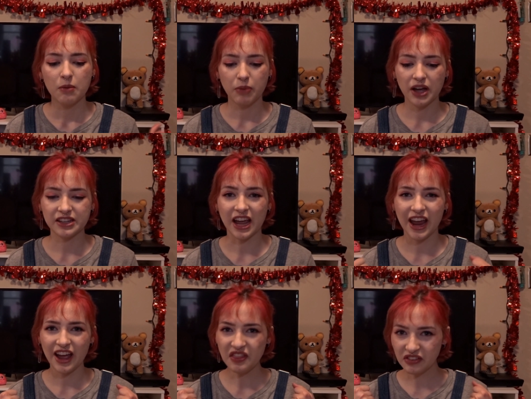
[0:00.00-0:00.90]
but I
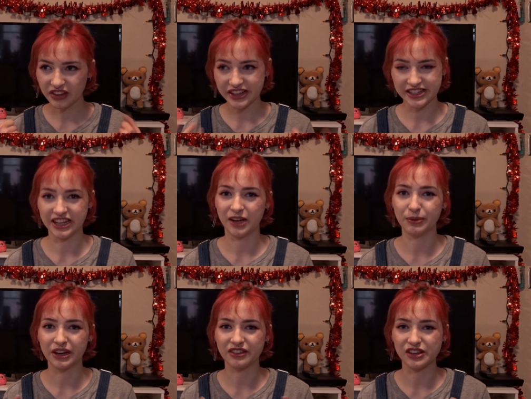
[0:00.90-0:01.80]
had this idea
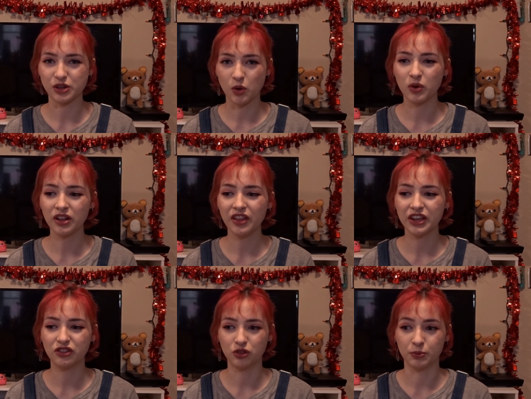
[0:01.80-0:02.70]
because I don't want to
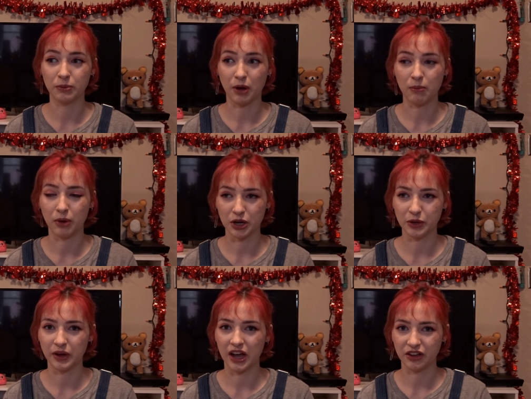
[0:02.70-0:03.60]
like super
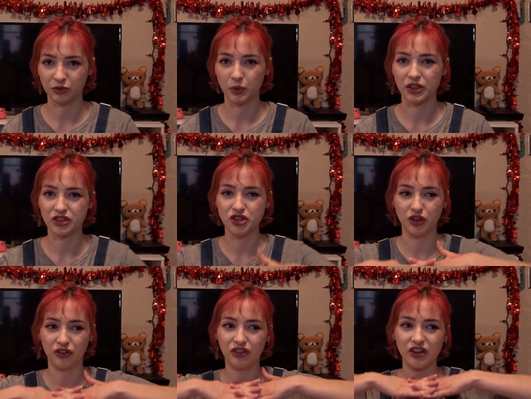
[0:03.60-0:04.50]
bombard you guys with
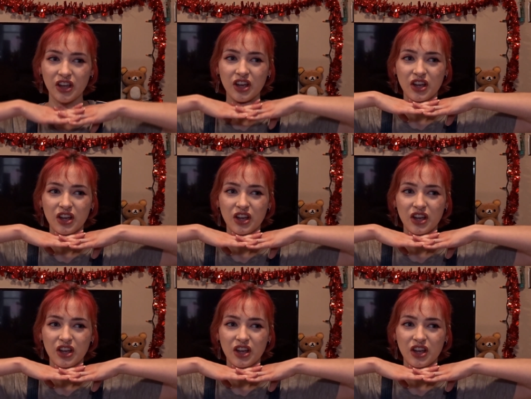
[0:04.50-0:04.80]
just